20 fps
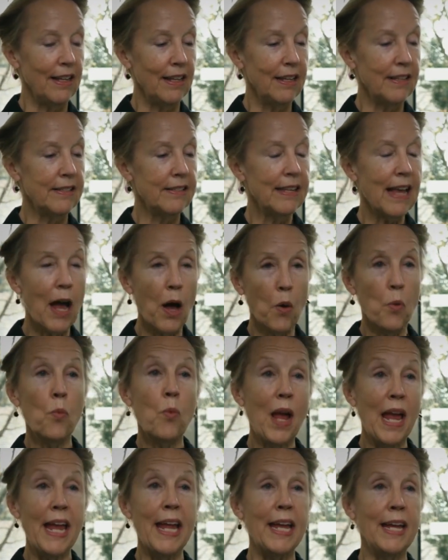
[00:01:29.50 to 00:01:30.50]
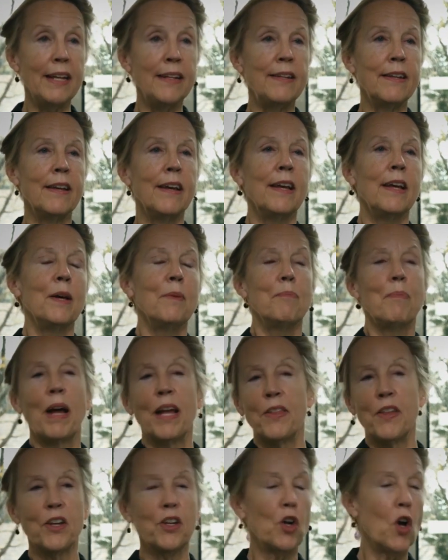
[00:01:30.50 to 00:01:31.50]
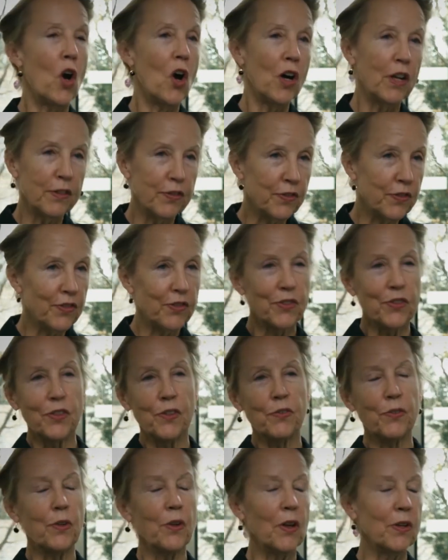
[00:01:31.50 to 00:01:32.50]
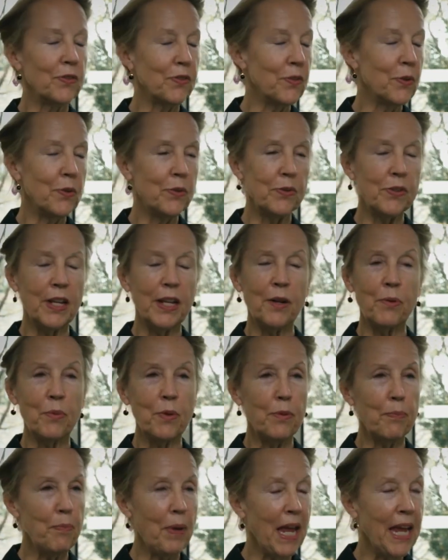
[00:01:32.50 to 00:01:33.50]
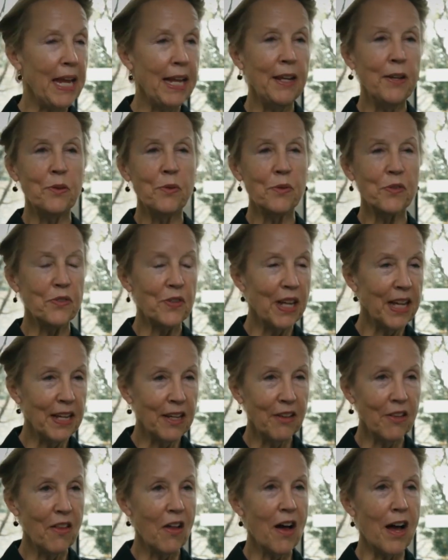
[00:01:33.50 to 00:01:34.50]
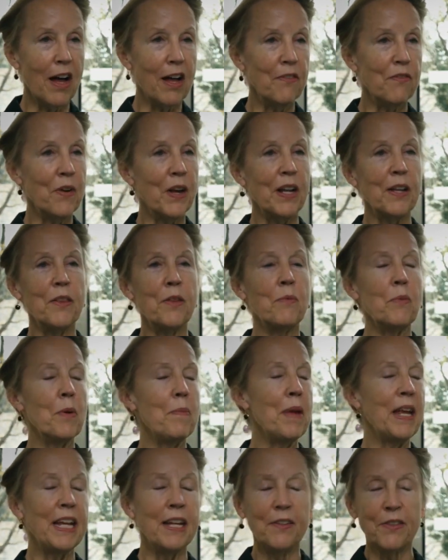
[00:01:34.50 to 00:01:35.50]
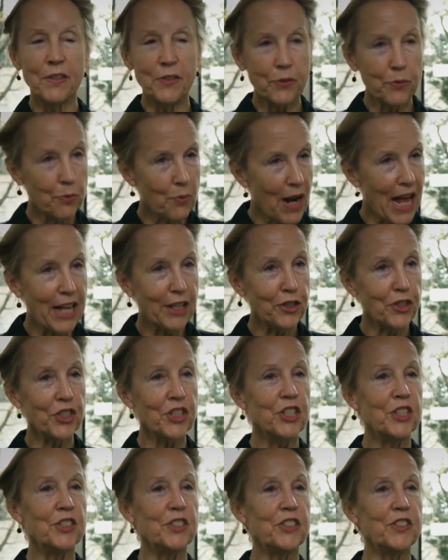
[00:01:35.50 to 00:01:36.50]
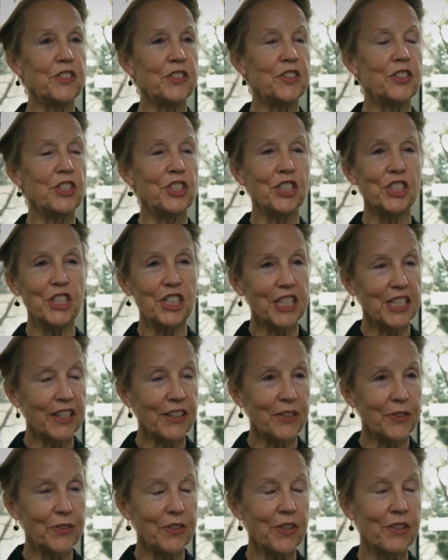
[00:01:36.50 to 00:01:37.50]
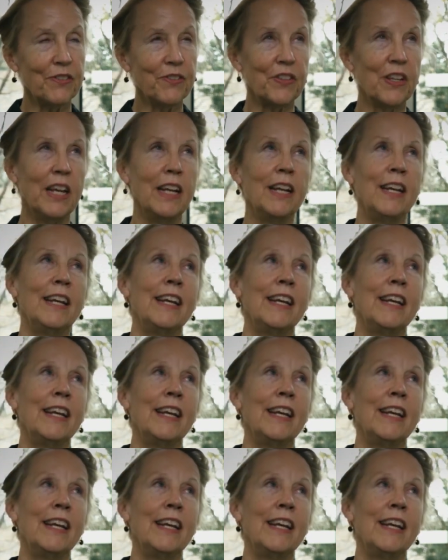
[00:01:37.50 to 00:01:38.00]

is outweighed by the costs associated with pain or staying alive, right, and that we're making this rational decision to kill ourselves.